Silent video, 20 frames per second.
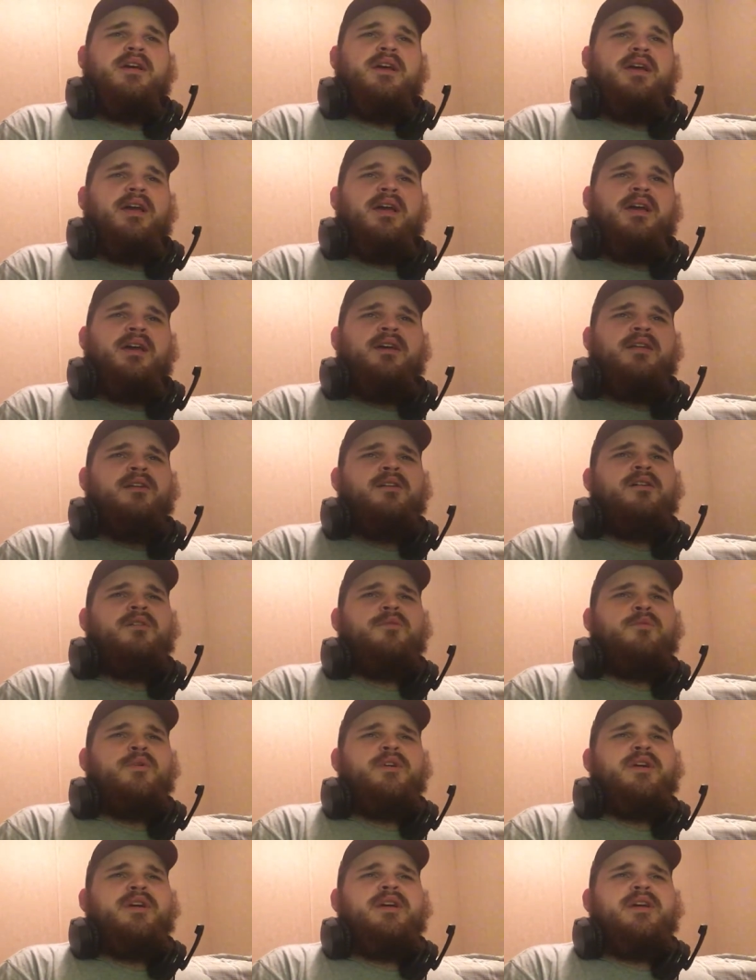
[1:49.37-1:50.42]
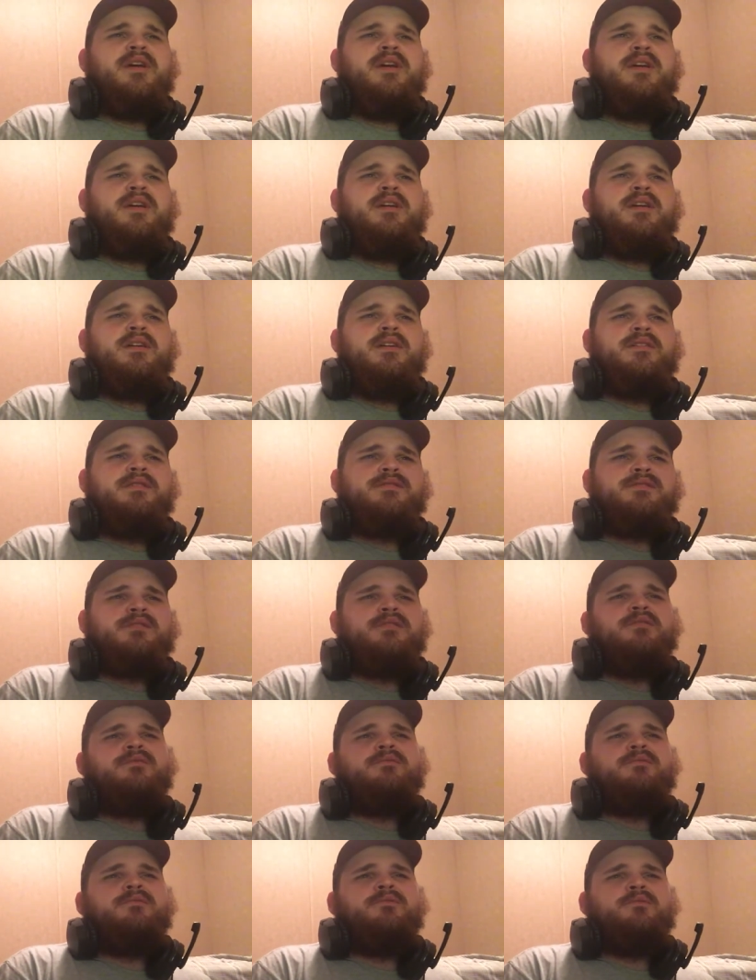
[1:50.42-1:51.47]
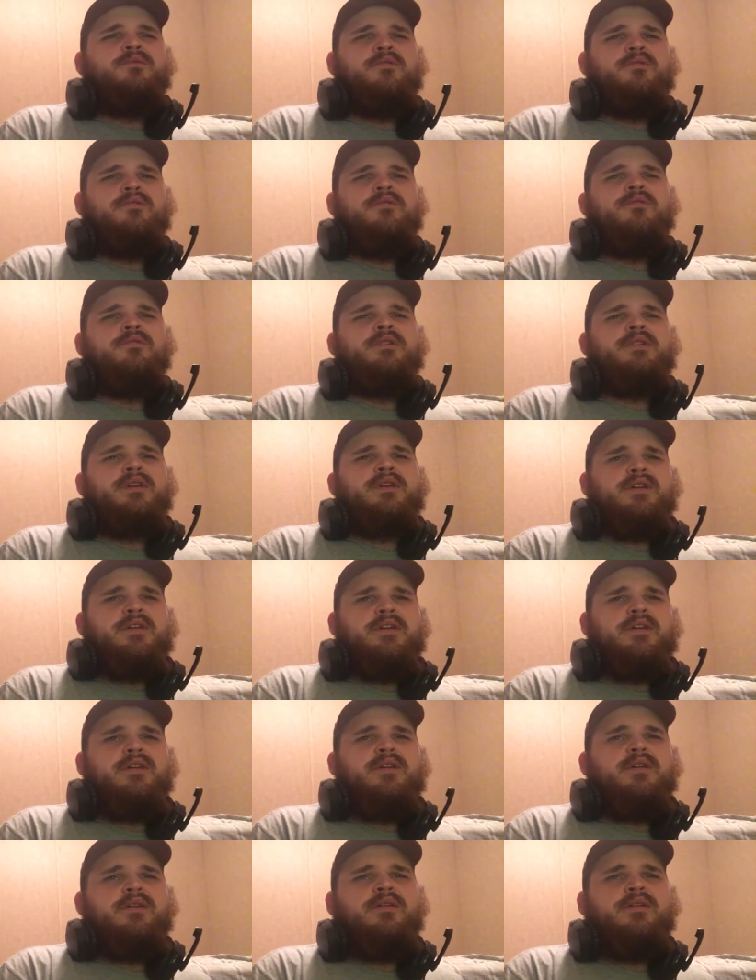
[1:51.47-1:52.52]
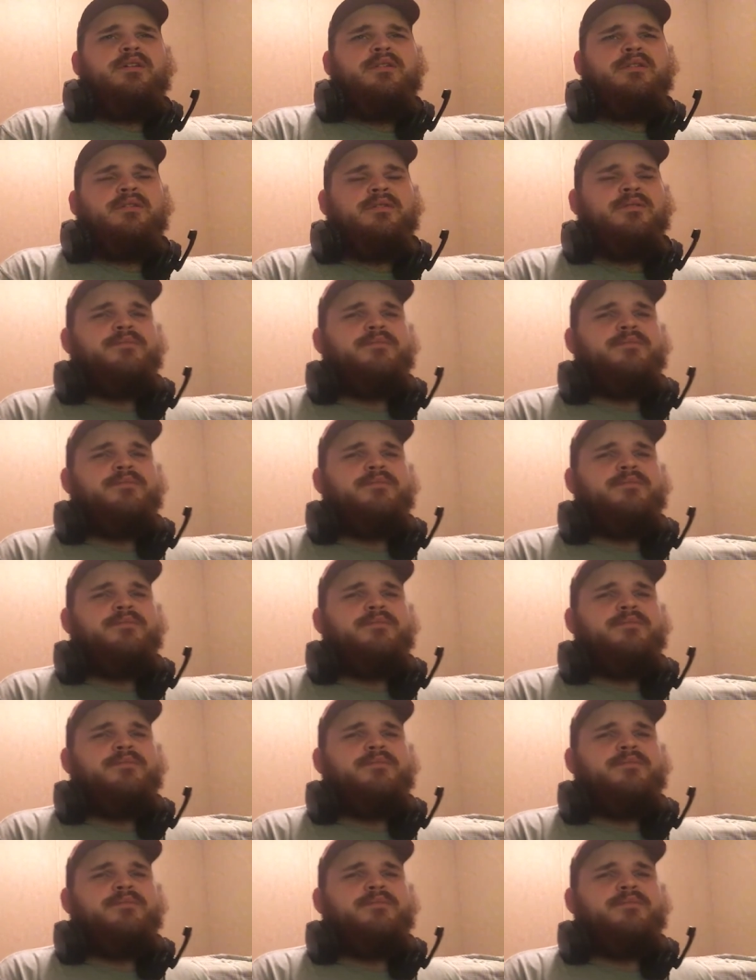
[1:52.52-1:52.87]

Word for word: And our way is on the road again.